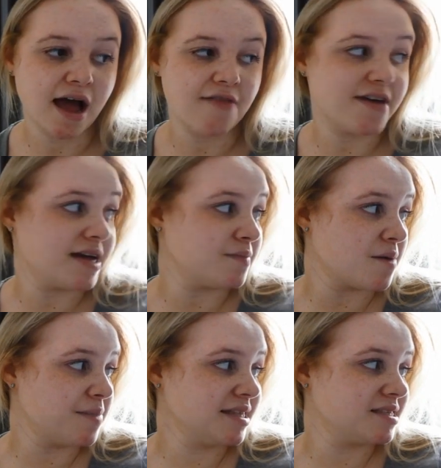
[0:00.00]
And then
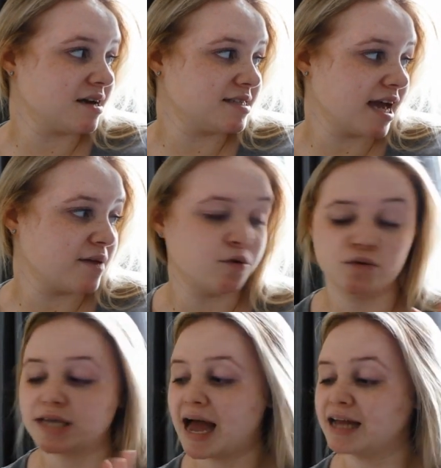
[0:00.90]
my bedside
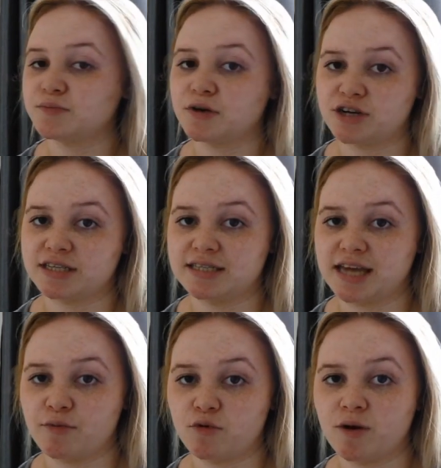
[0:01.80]
tables and my dressing
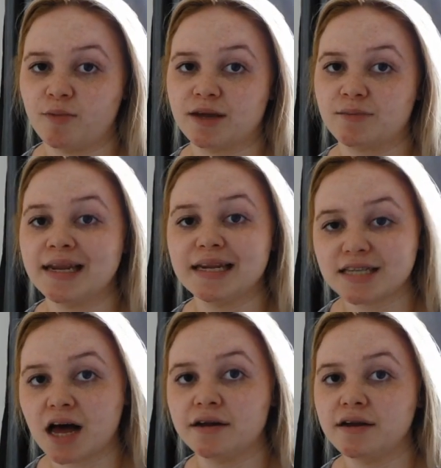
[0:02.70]
table will be completely
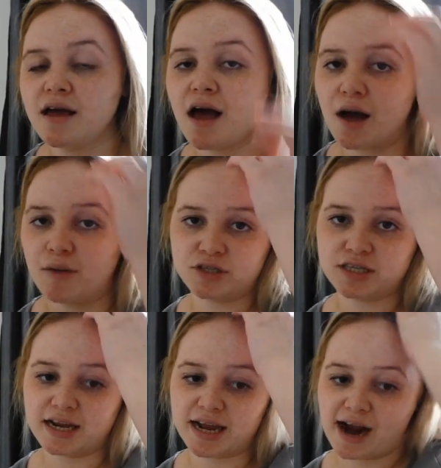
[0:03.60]
done. I'm just
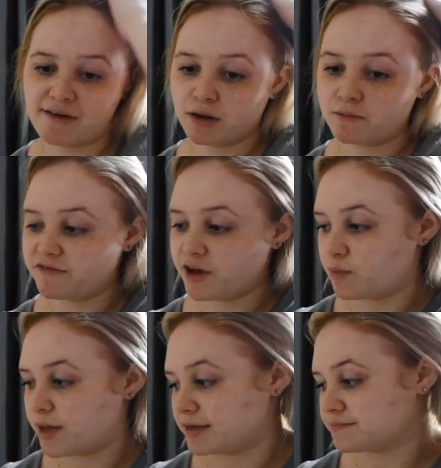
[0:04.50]
going to carry on
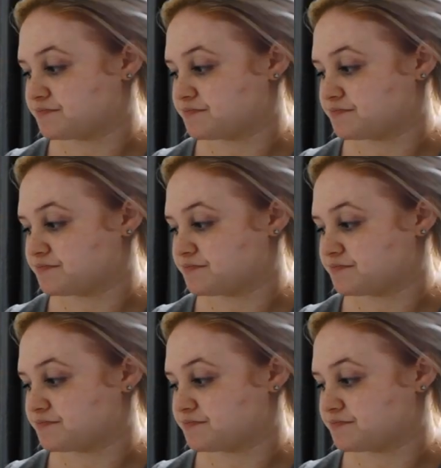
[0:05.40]
filming